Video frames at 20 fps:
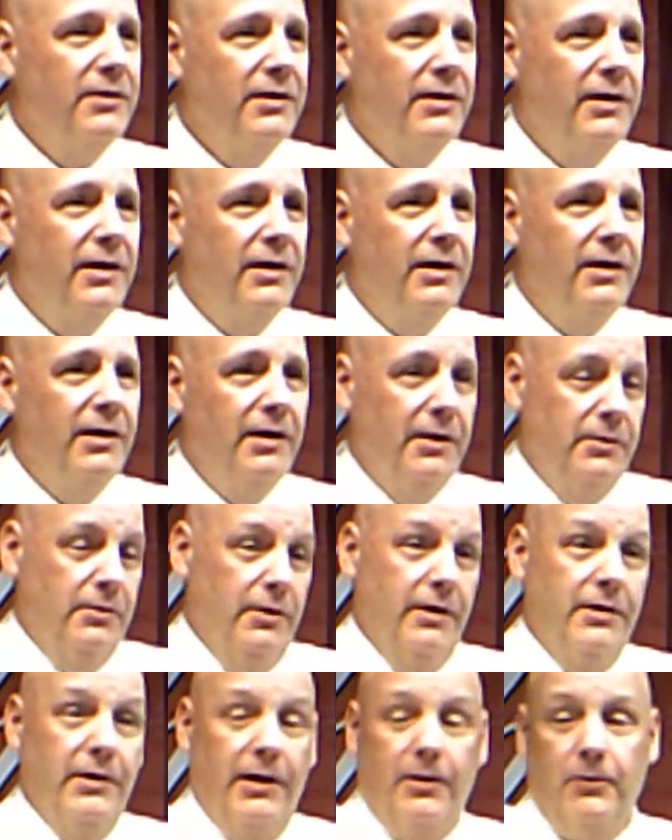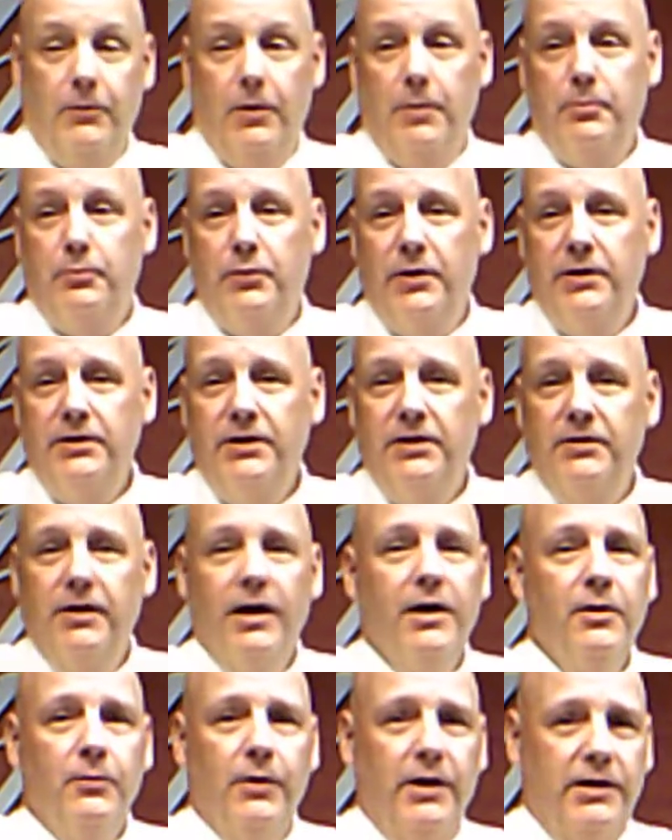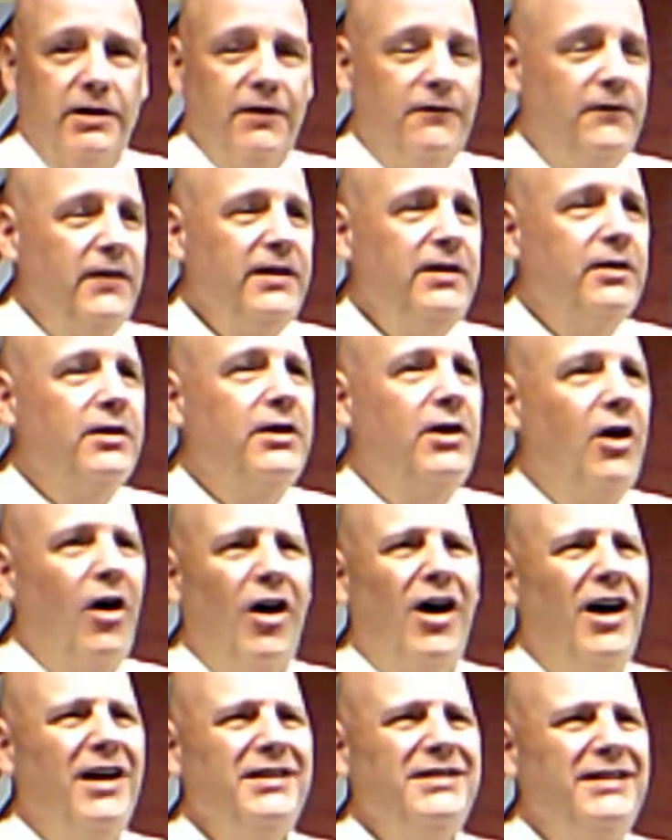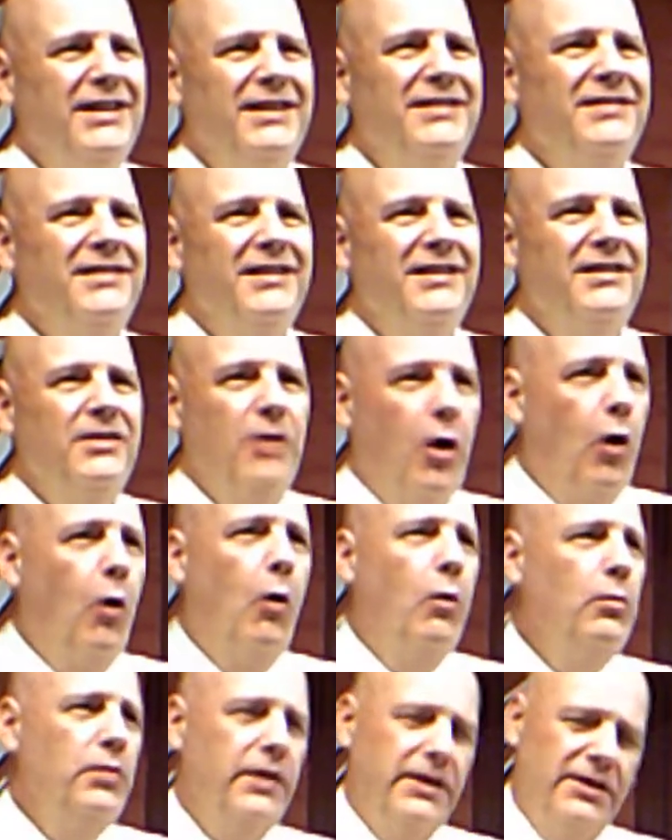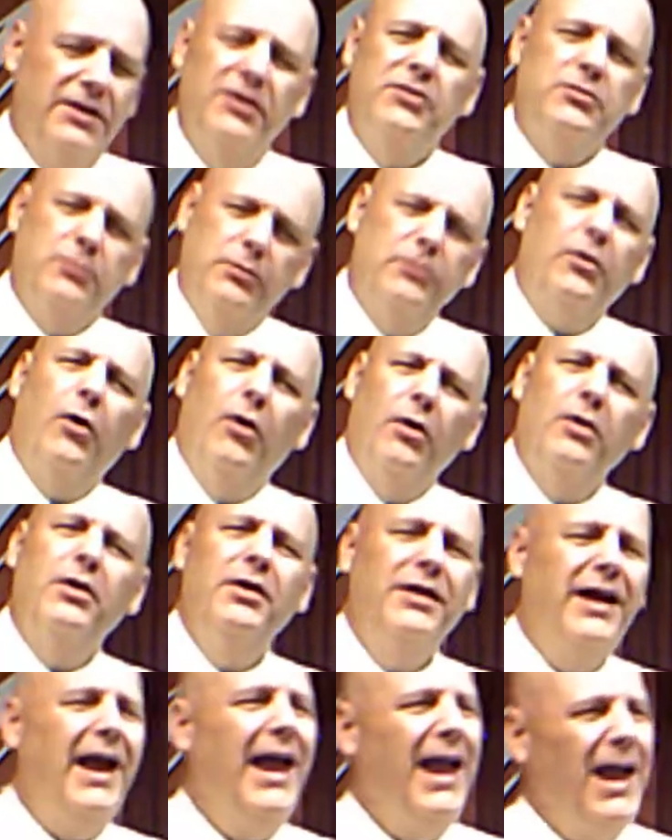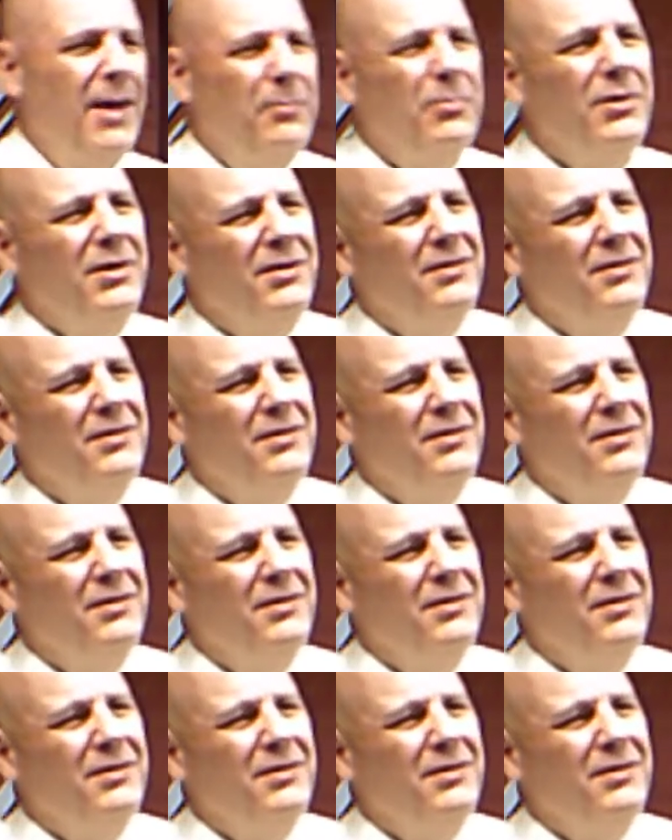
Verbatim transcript: Uh, and look how what printing. Well, you figure God didn't know that this was all going to happen.